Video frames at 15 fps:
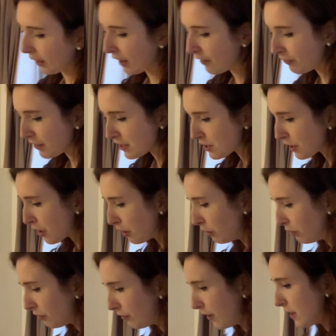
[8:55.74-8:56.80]
If this
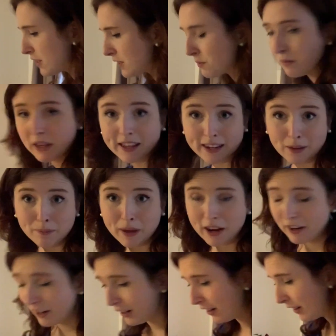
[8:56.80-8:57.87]
coat fits me any
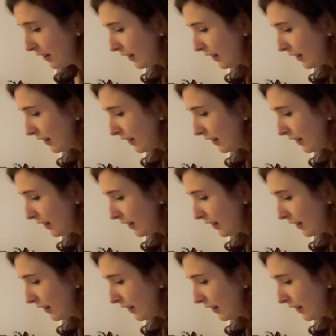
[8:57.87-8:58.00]
better,